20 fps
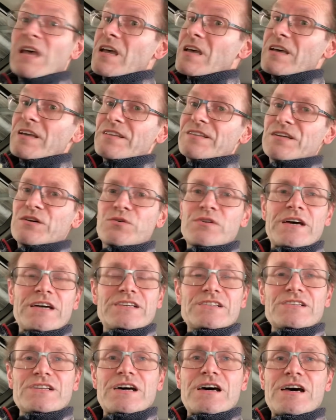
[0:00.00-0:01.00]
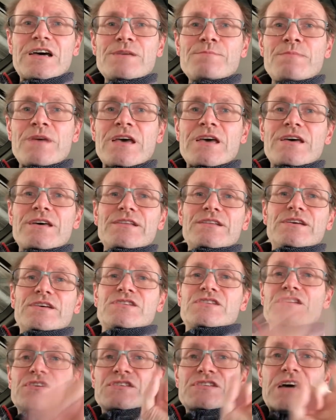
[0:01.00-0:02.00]
Till next time,
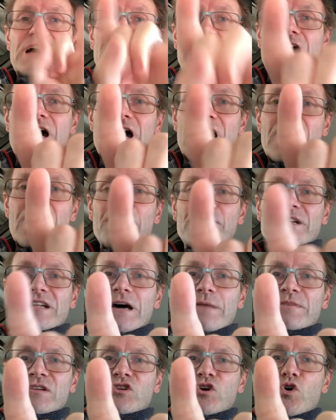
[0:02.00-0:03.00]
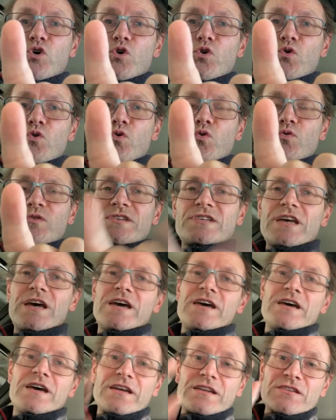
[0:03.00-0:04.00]
this is ABRP Dude
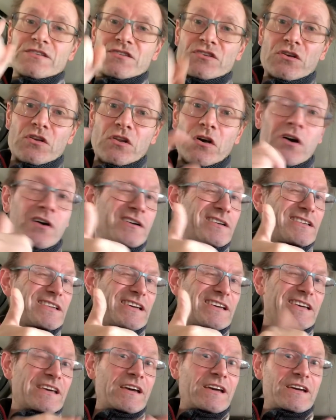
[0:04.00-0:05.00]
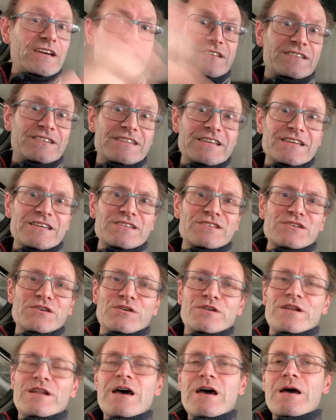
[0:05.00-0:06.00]
saying so long, take care, see you
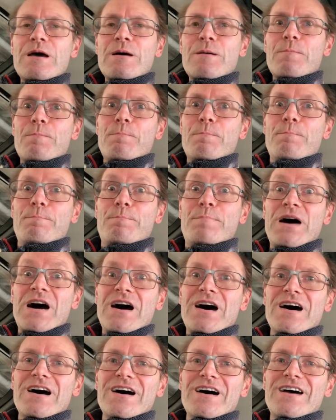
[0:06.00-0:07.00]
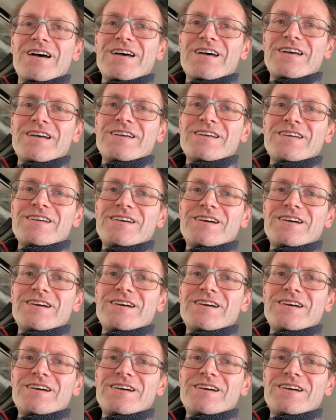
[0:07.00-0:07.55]
soon. Bye.